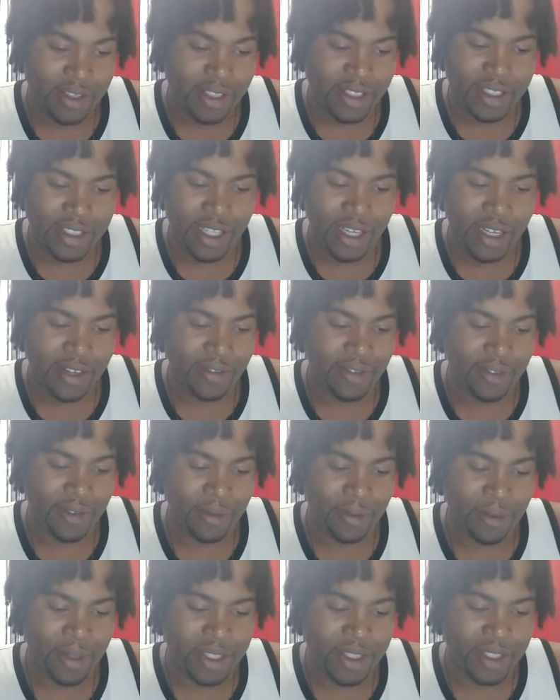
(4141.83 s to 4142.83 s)
stuff,
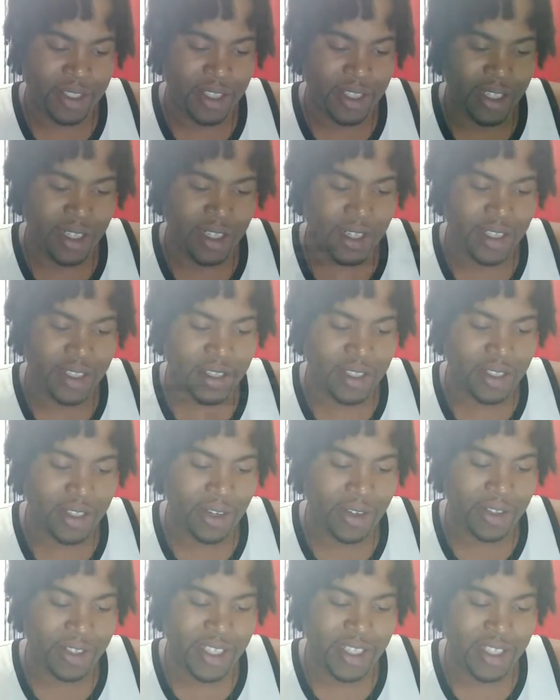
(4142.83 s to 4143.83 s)
which can lead,
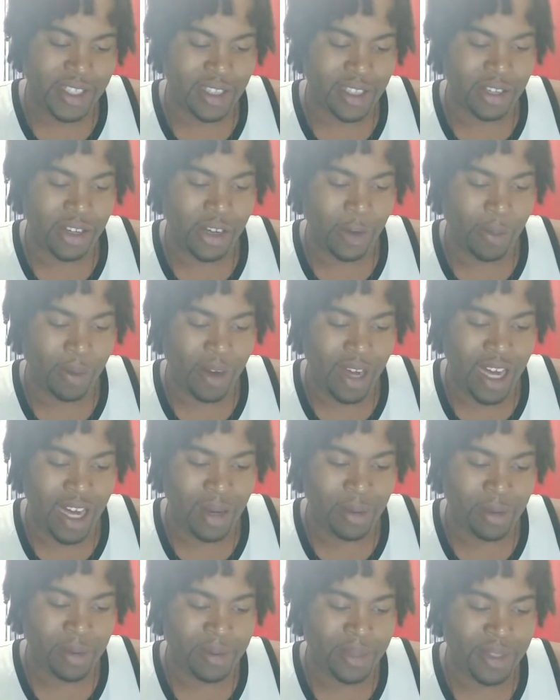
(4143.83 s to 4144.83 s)
just little
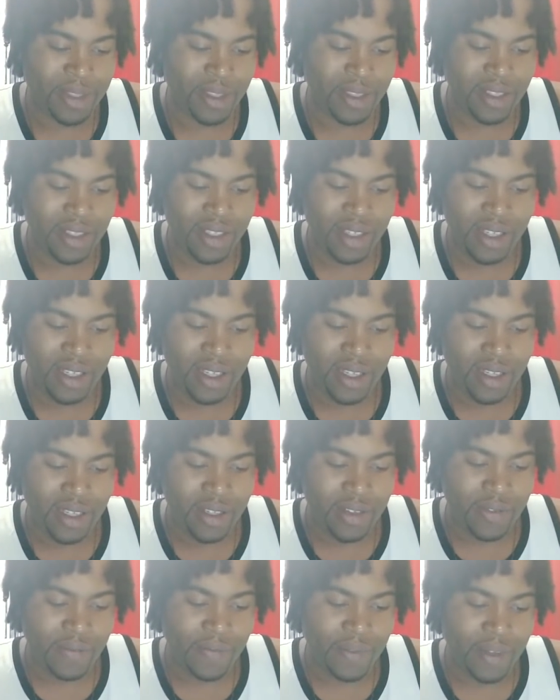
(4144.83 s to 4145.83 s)
problems.
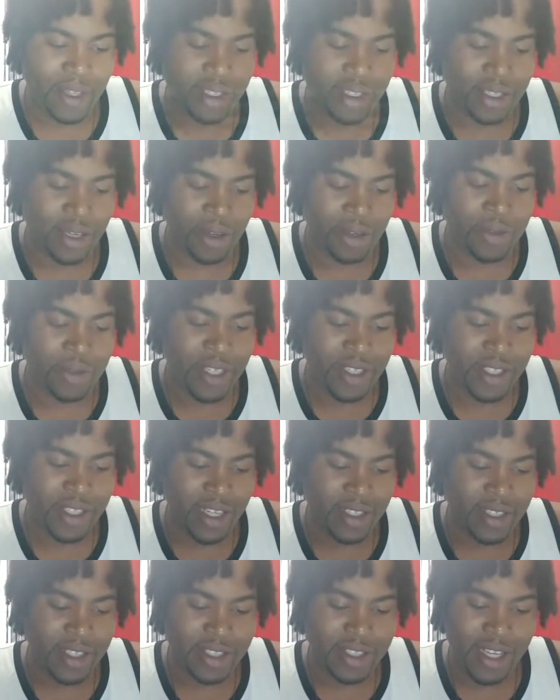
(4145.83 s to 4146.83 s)
So you
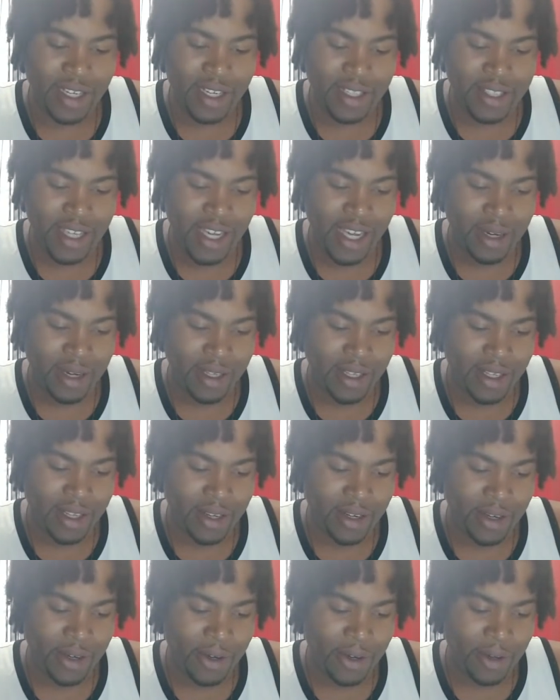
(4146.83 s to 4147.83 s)
just take the time to get to
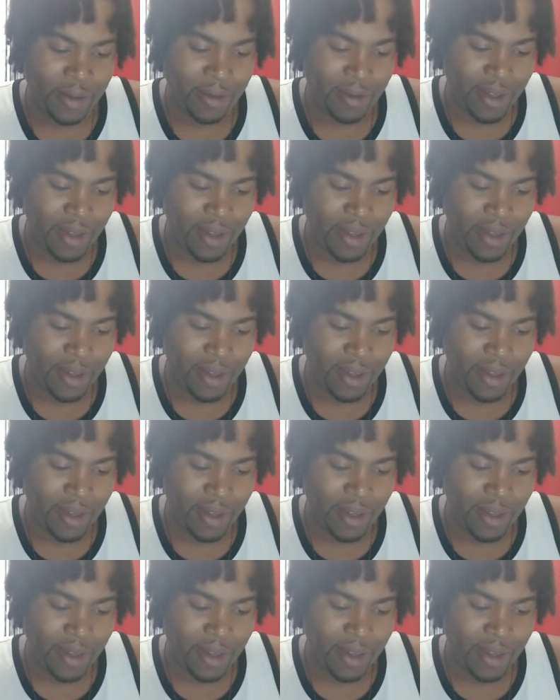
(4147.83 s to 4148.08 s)
know them.